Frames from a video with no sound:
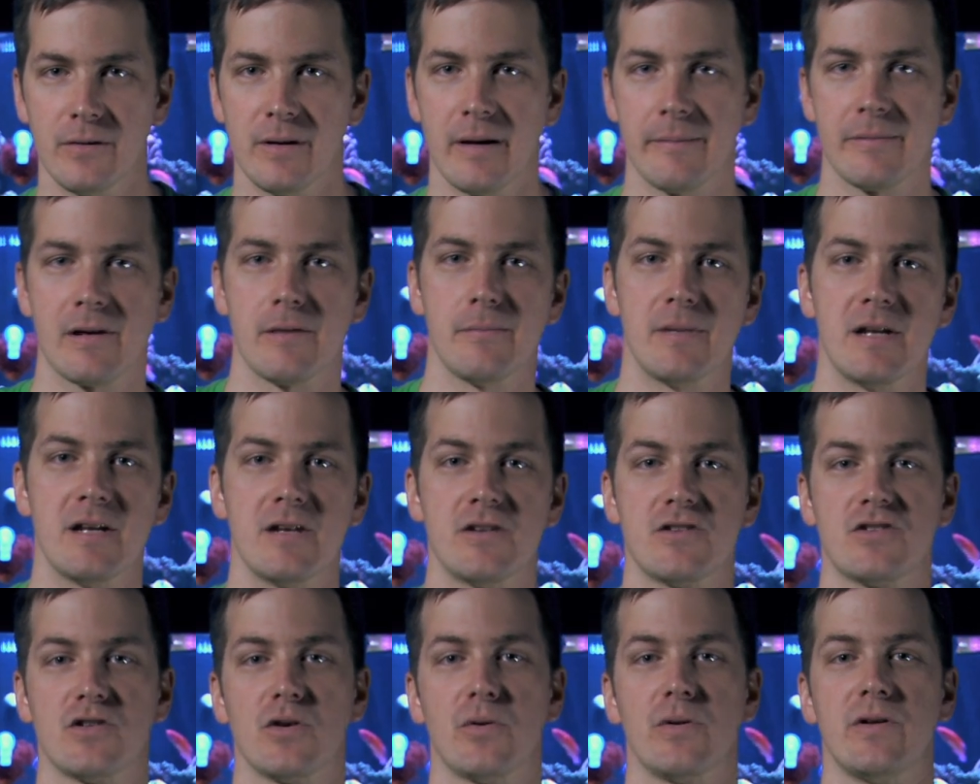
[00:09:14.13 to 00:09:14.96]
I'm committed to
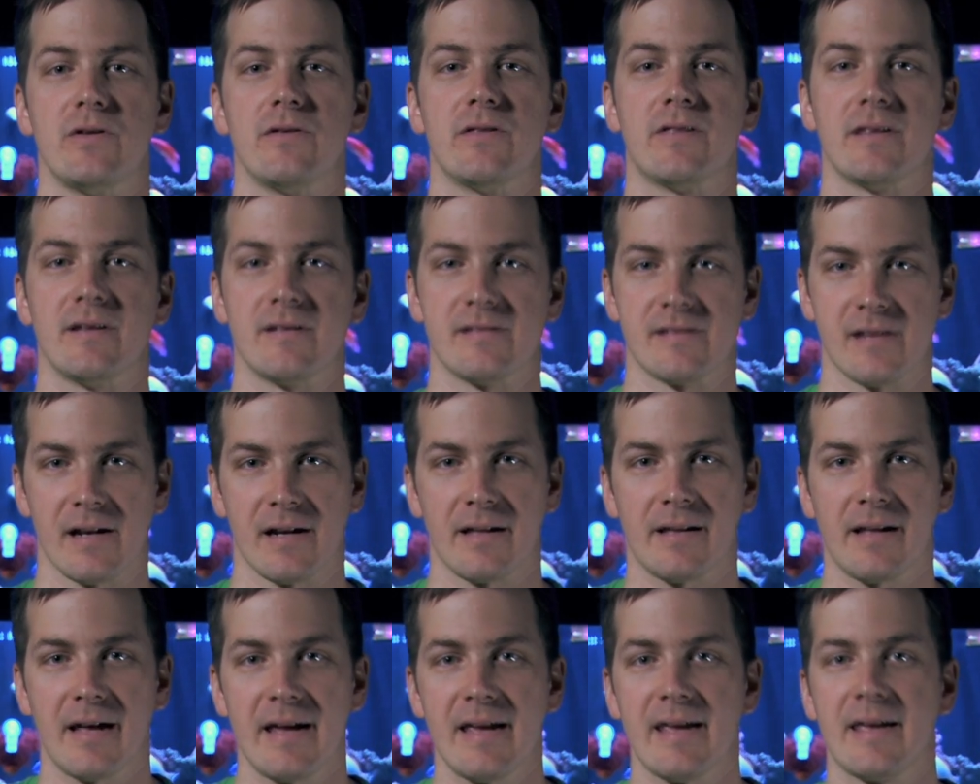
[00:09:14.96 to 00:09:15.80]
showing you things that I
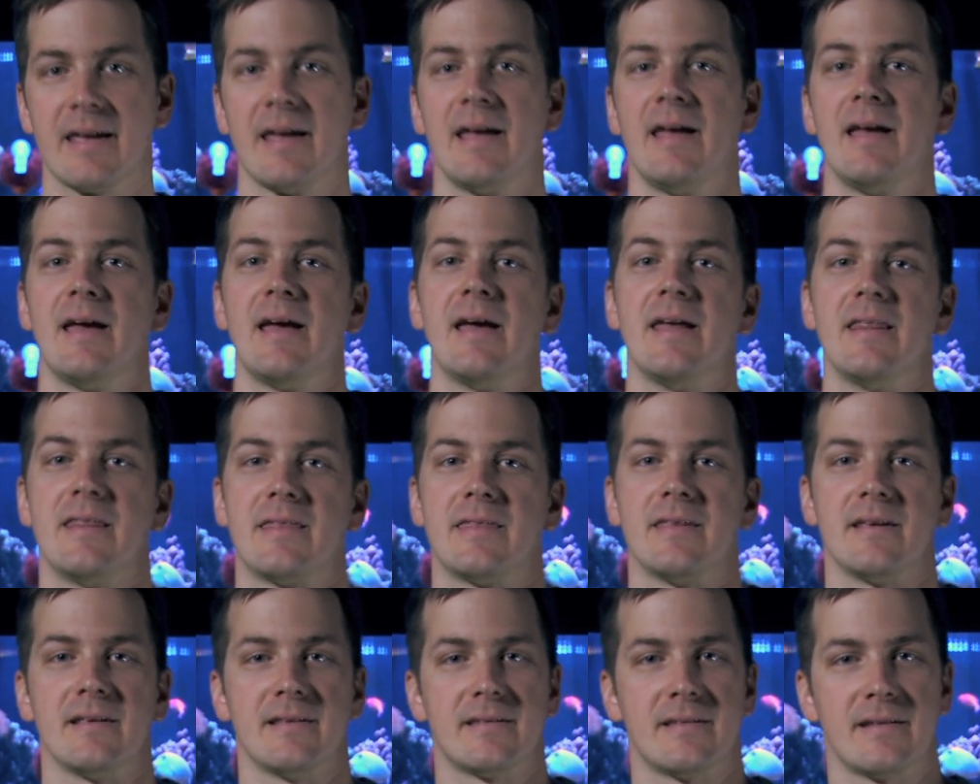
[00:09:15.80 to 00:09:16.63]
like and
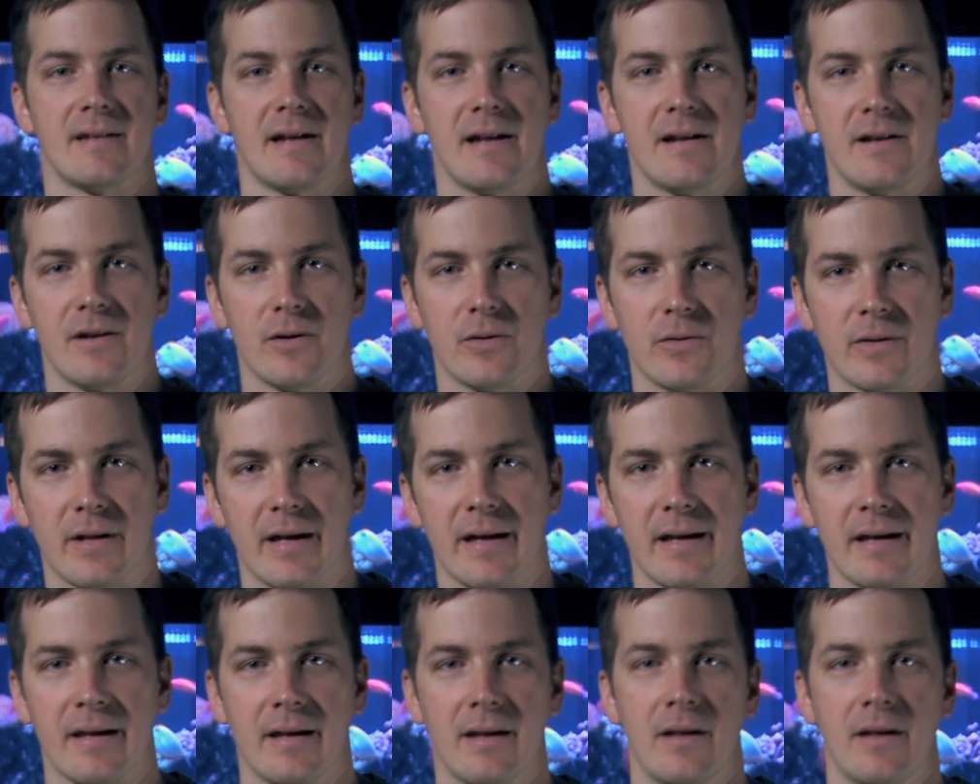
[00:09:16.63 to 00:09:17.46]
things that I don't like.